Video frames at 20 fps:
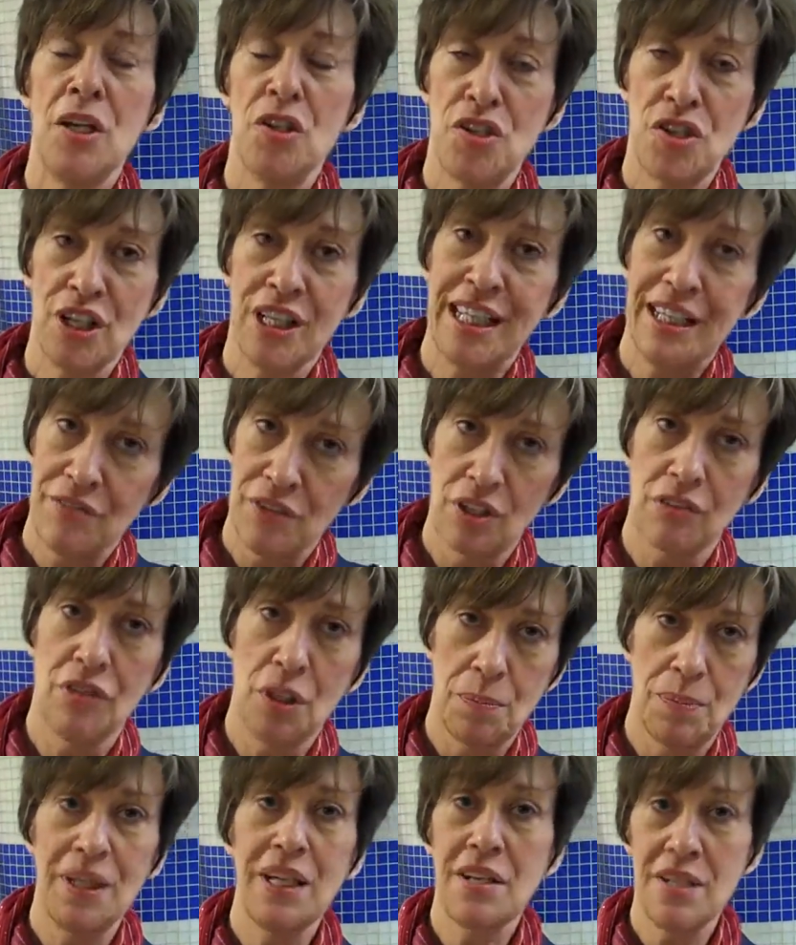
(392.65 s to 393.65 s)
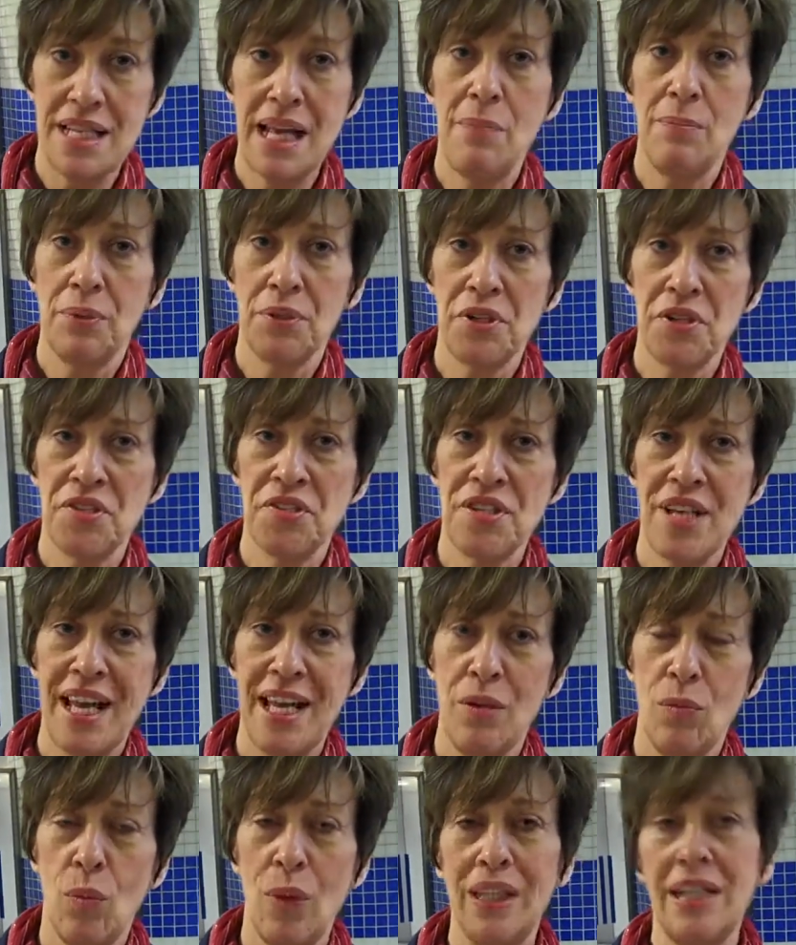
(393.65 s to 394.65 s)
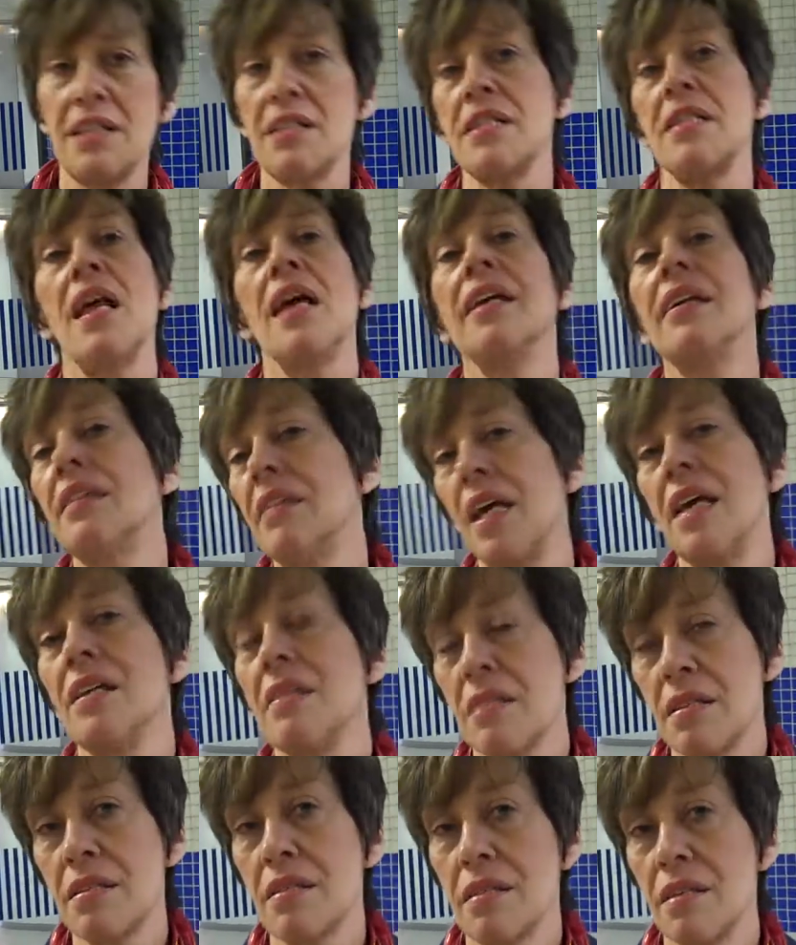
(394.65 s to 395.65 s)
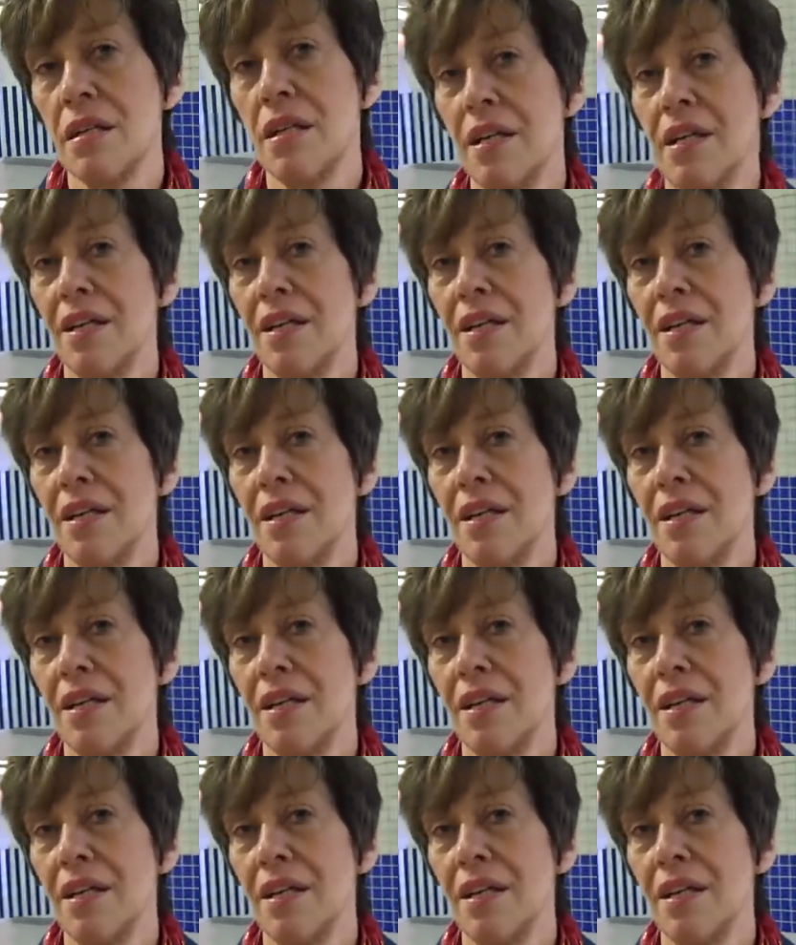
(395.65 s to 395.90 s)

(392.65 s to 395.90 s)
to give the group an example to say, well, it's like this.